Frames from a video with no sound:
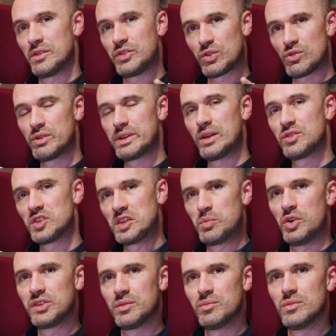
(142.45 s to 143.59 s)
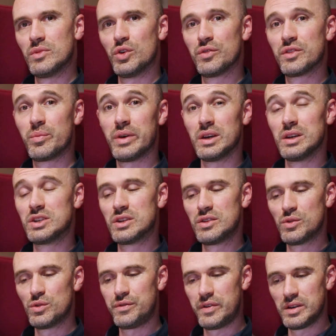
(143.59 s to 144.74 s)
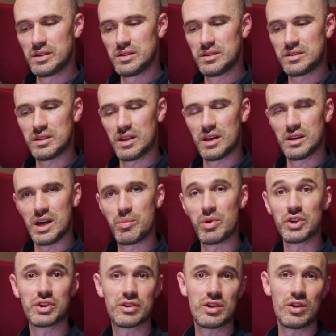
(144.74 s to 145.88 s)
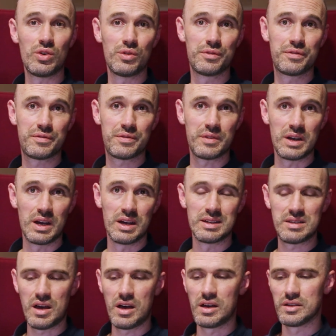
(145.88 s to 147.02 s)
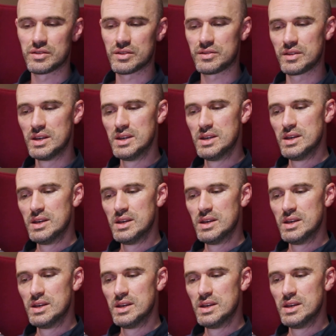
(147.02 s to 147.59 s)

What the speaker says: scroll down to the bottom of the page and you'll find a bunch of tasks.